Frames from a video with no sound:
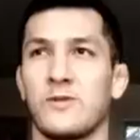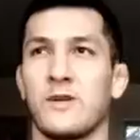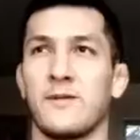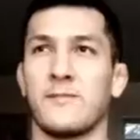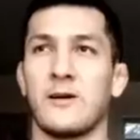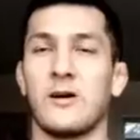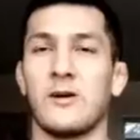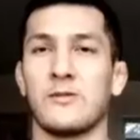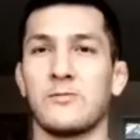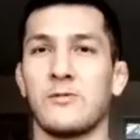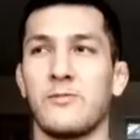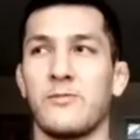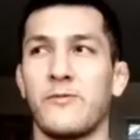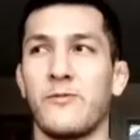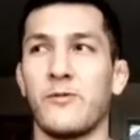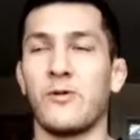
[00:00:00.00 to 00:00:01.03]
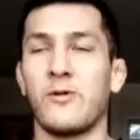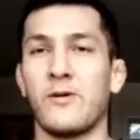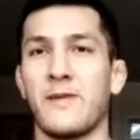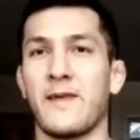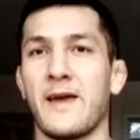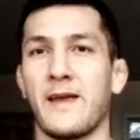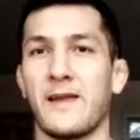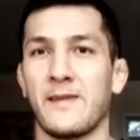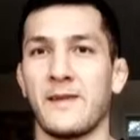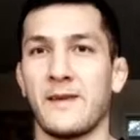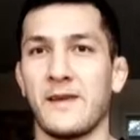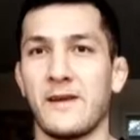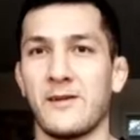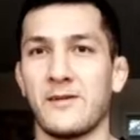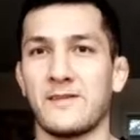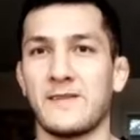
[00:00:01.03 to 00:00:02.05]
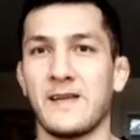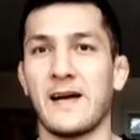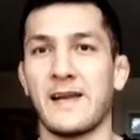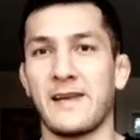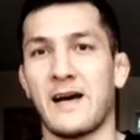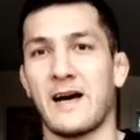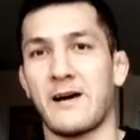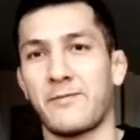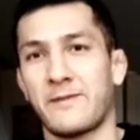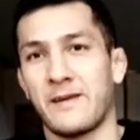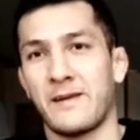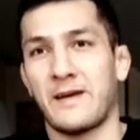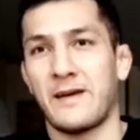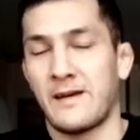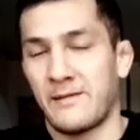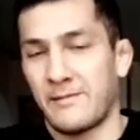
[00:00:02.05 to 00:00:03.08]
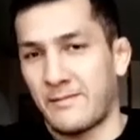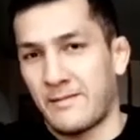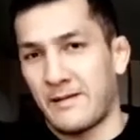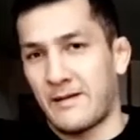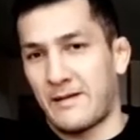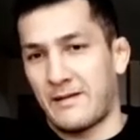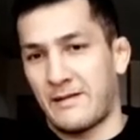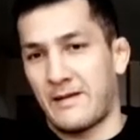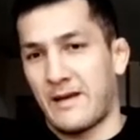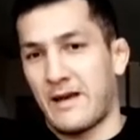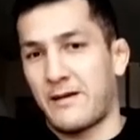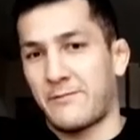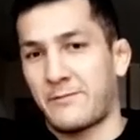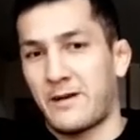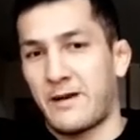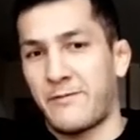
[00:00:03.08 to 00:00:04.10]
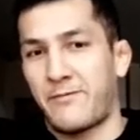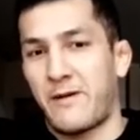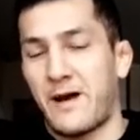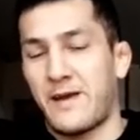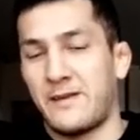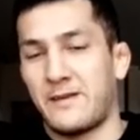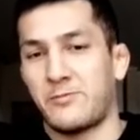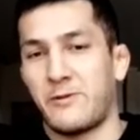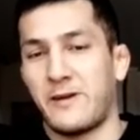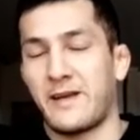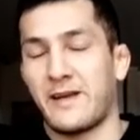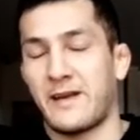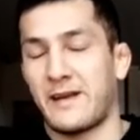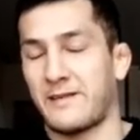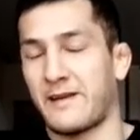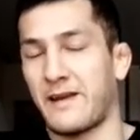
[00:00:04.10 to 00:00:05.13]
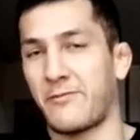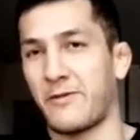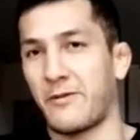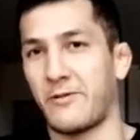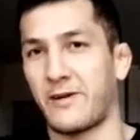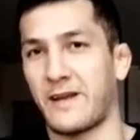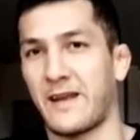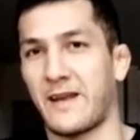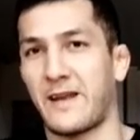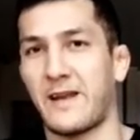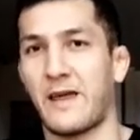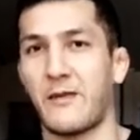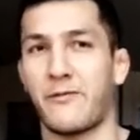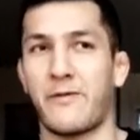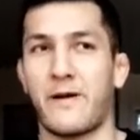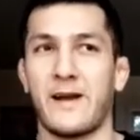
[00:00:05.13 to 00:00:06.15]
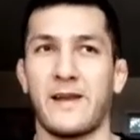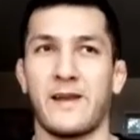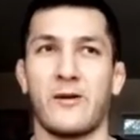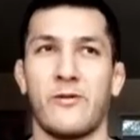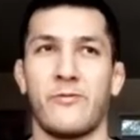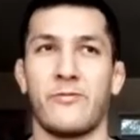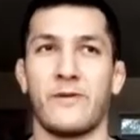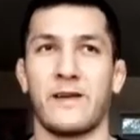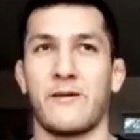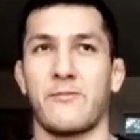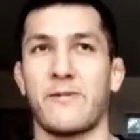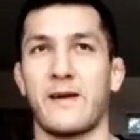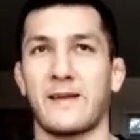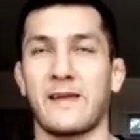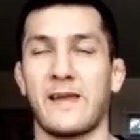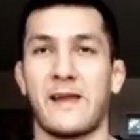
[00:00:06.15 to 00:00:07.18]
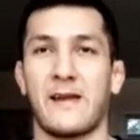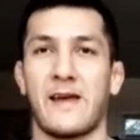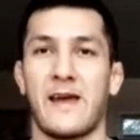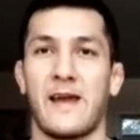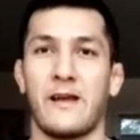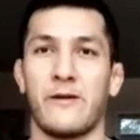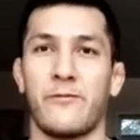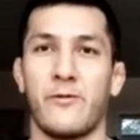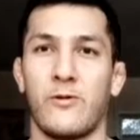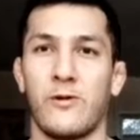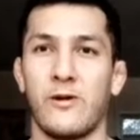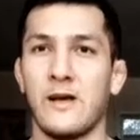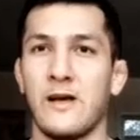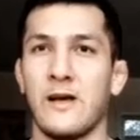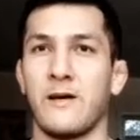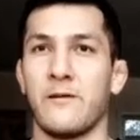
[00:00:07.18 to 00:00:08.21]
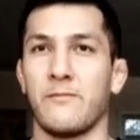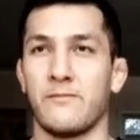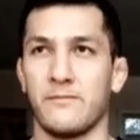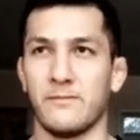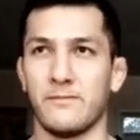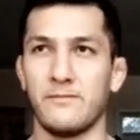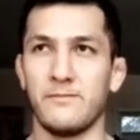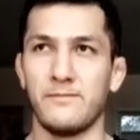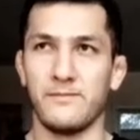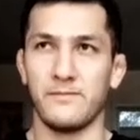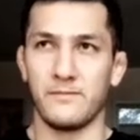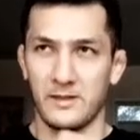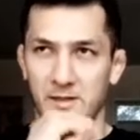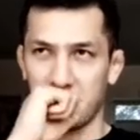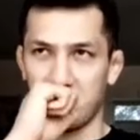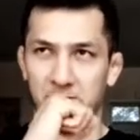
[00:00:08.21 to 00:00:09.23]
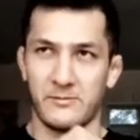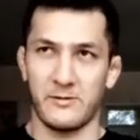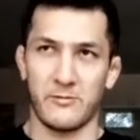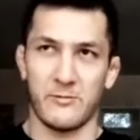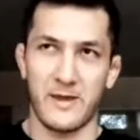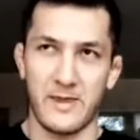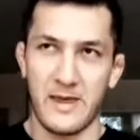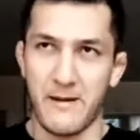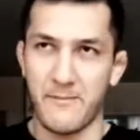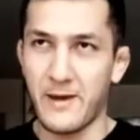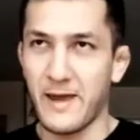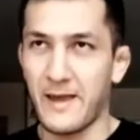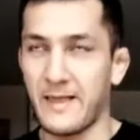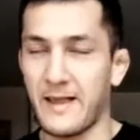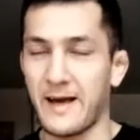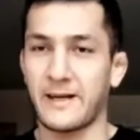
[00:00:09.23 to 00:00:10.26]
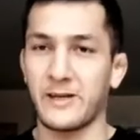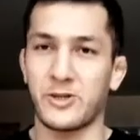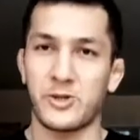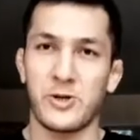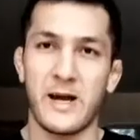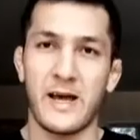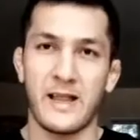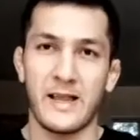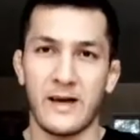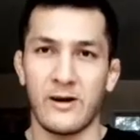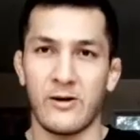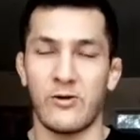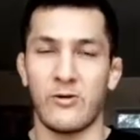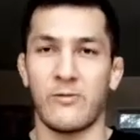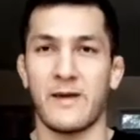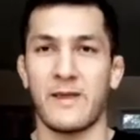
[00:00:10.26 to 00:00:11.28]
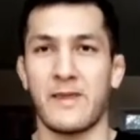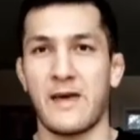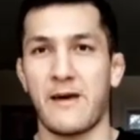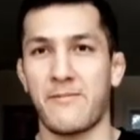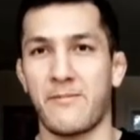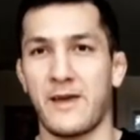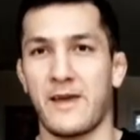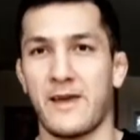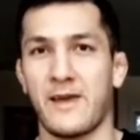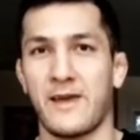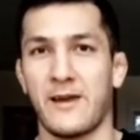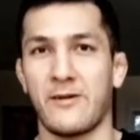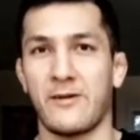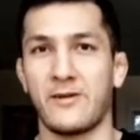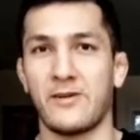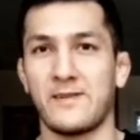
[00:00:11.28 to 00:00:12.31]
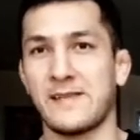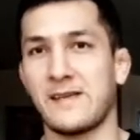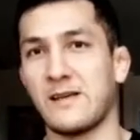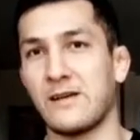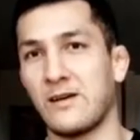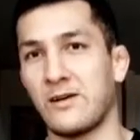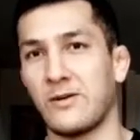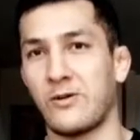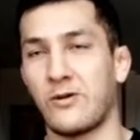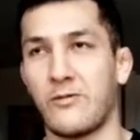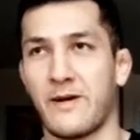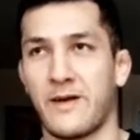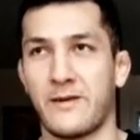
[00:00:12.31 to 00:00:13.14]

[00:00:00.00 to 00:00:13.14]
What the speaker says: term goals. Well, before the year is done, after I fight this weekend, I definitely want to get another fight in. Hopefully, get back down to 84. Excuse me. Whether that be in like Australia, or whether that be here in New Zealand, or